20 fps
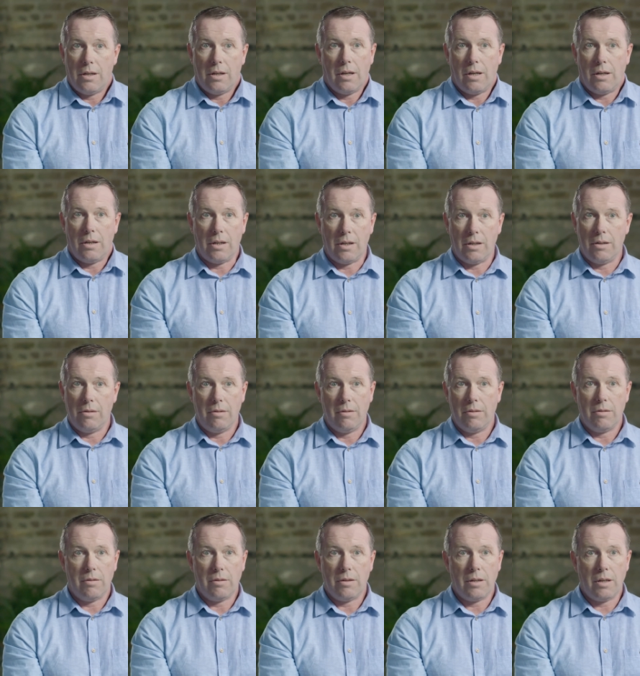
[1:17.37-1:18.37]
And
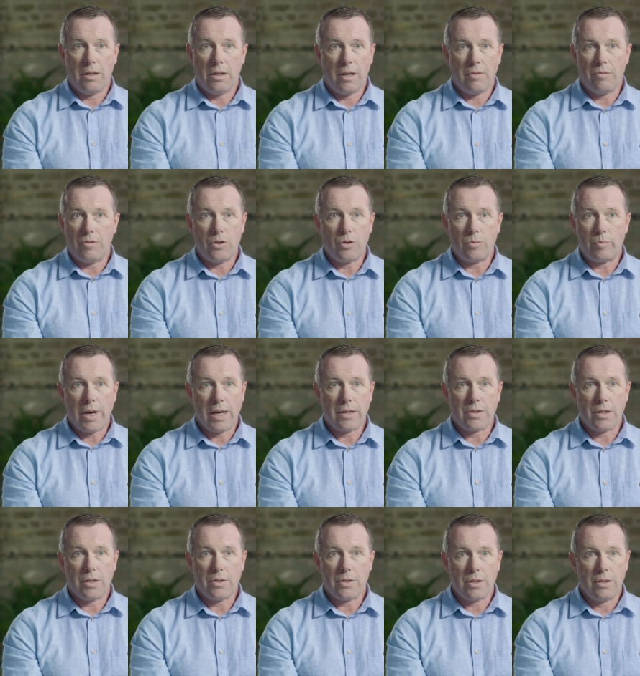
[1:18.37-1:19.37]
I haven't looked
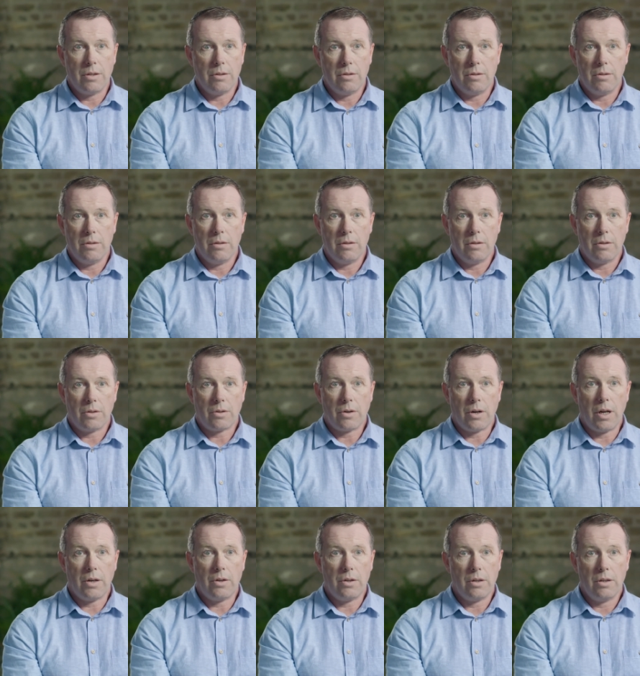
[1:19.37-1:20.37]
back since. It's
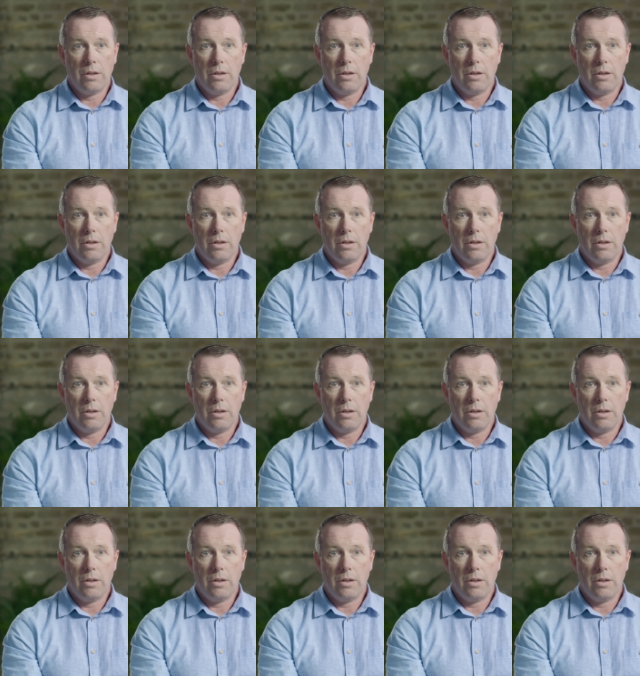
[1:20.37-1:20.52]
great.